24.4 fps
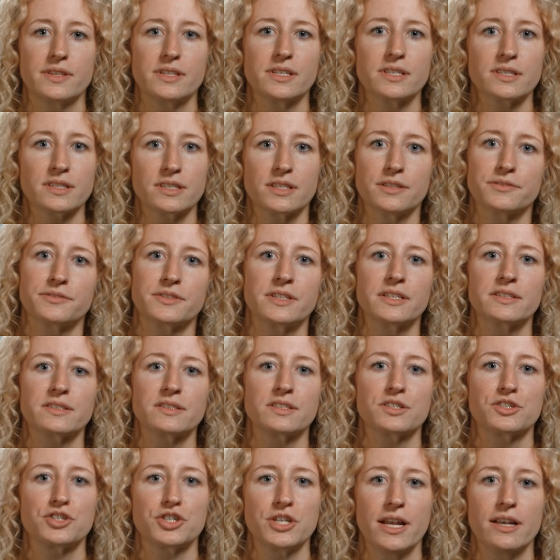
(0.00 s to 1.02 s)
This gives us
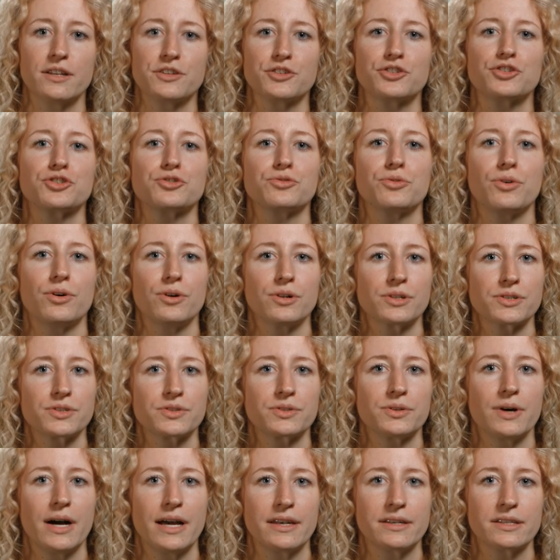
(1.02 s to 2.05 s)
the challenge to
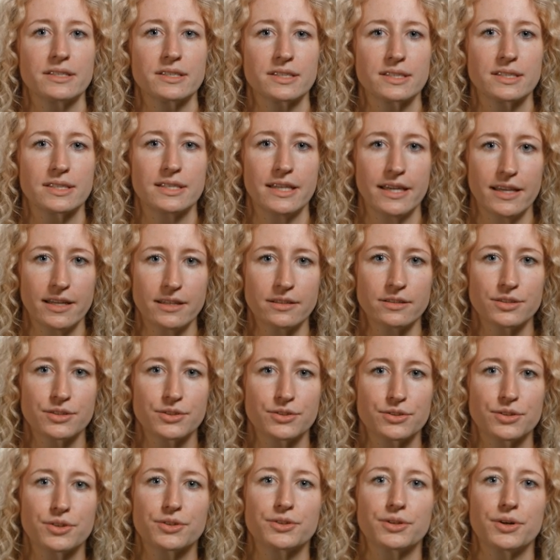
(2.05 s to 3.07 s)
also understand
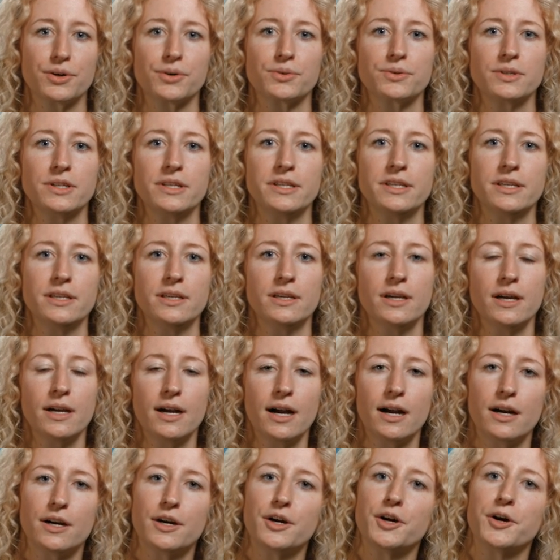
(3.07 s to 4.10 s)
not only
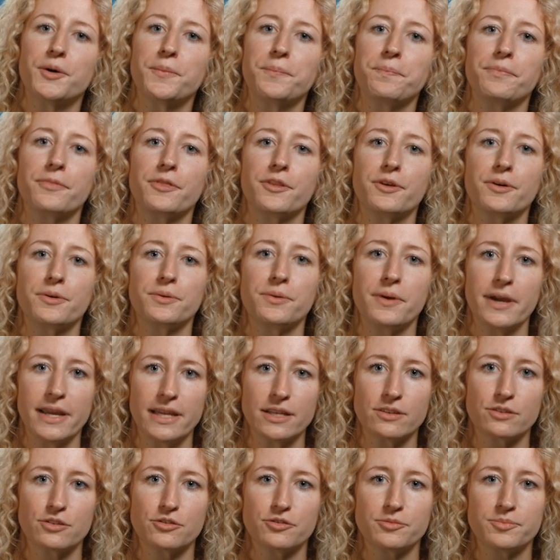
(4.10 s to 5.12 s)
the
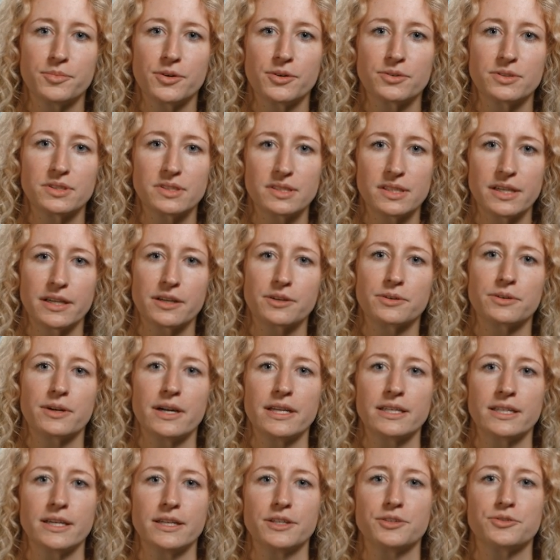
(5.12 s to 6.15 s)
rate of
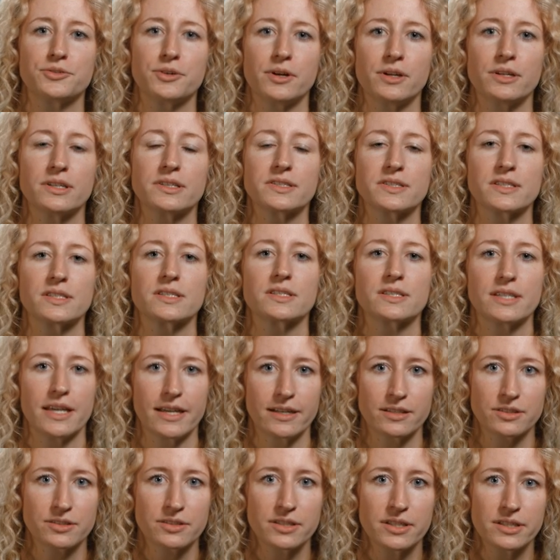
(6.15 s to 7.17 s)
polysaccharide hydrolysis
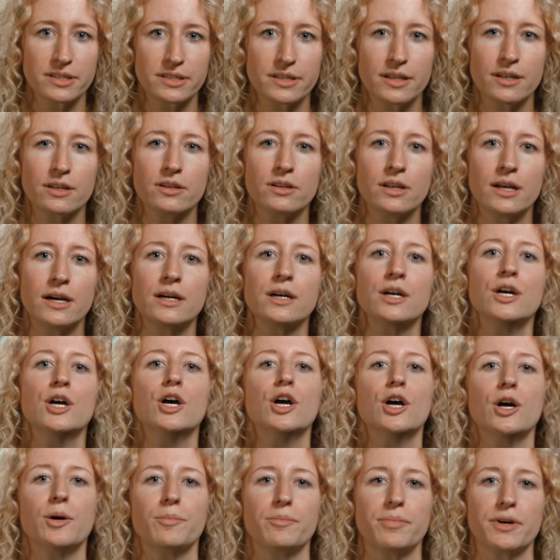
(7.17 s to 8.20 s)
extracellular,
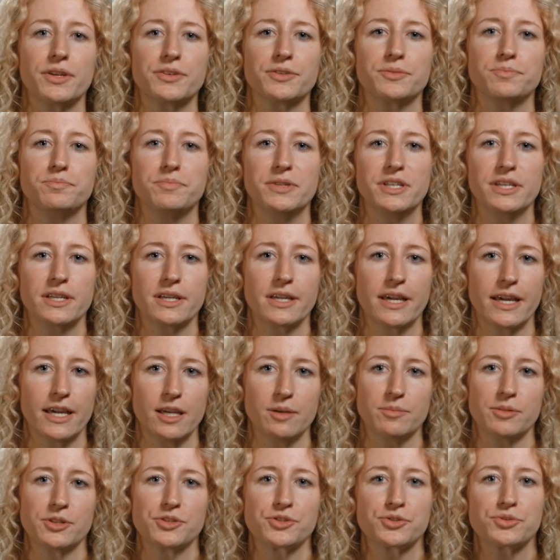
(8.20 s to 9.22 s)
but being
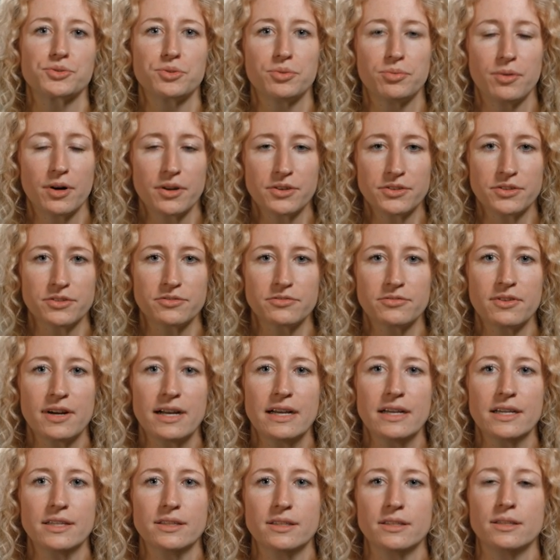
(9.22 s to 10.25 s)
able to
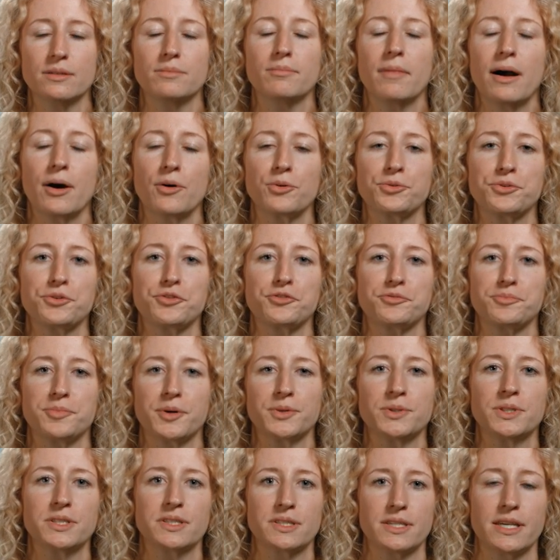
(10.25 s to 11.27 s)
quantify the amount of
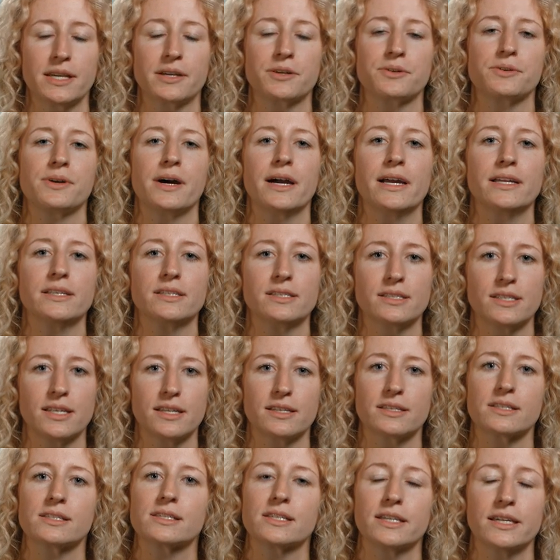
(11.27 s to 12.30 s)
polysaccharide
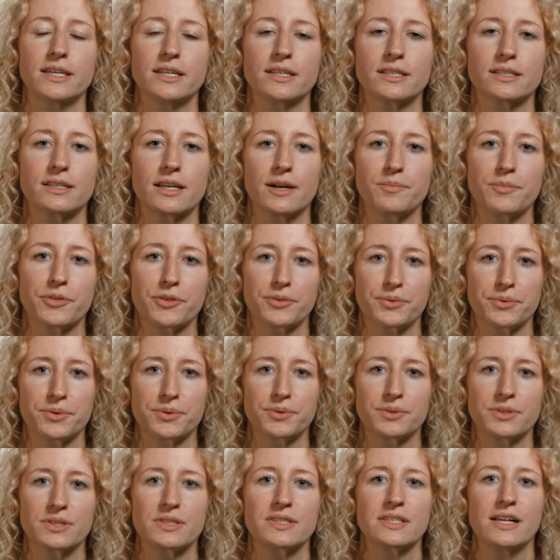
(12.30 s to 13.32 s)
that is taken up
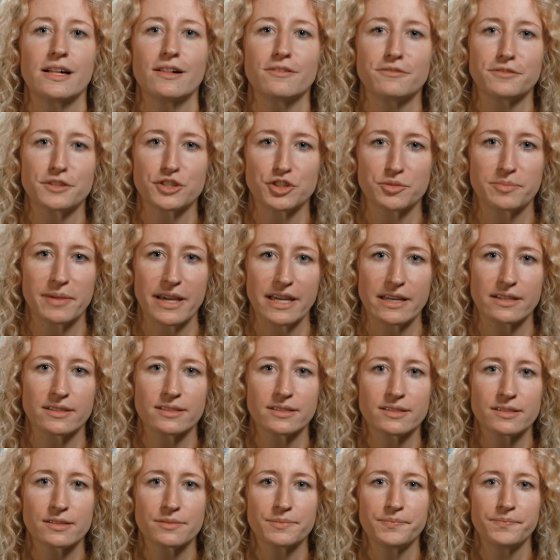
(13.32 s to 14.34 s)
through the selfish
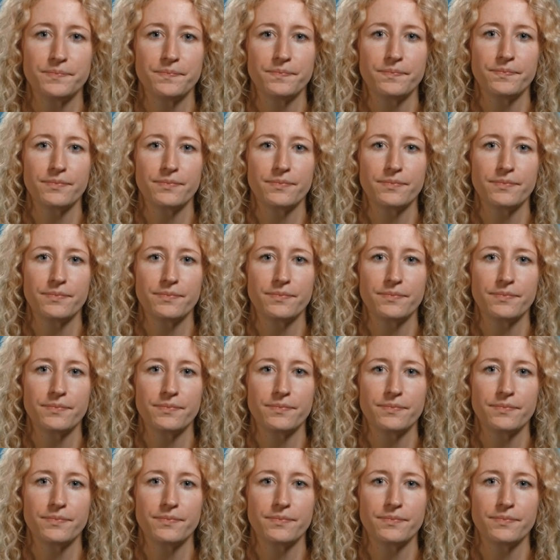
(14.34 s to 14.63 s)
mechanism.